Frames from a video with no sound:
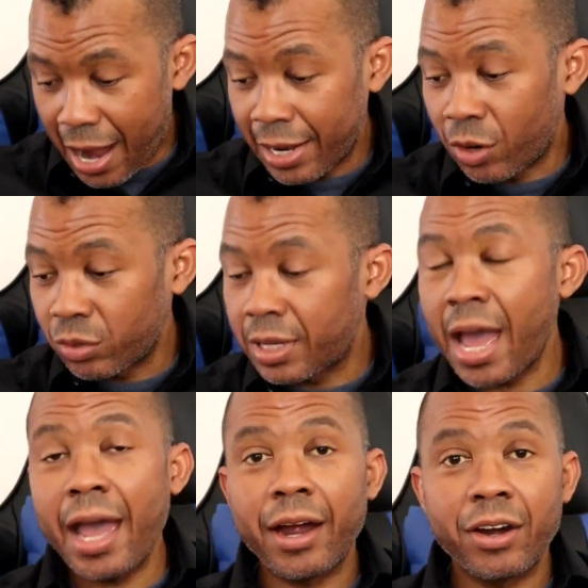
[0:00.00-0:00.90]
I don't
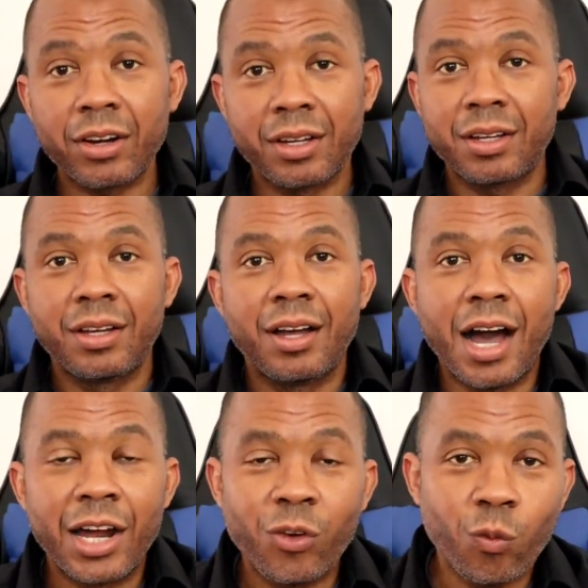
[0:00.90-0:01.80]
care.
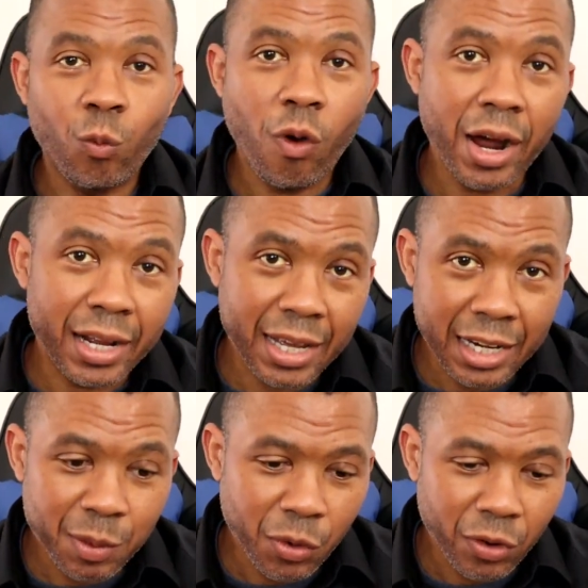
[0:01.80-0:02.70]
I don't want it
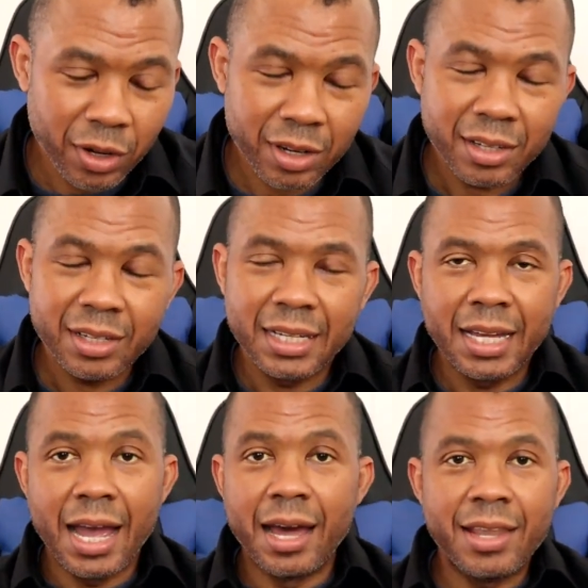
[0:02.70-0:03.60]
anymore.
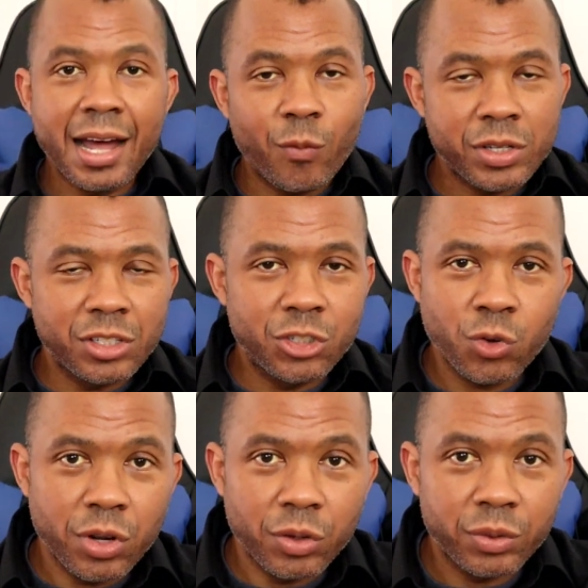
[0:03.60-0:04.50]
And that wasn't
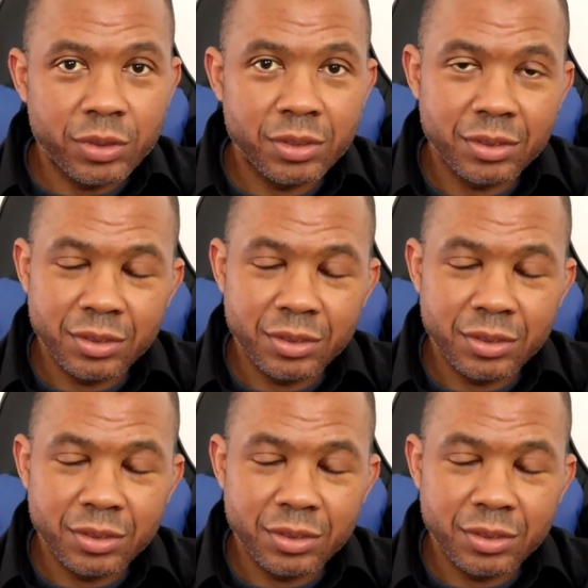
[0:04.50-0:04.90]
true.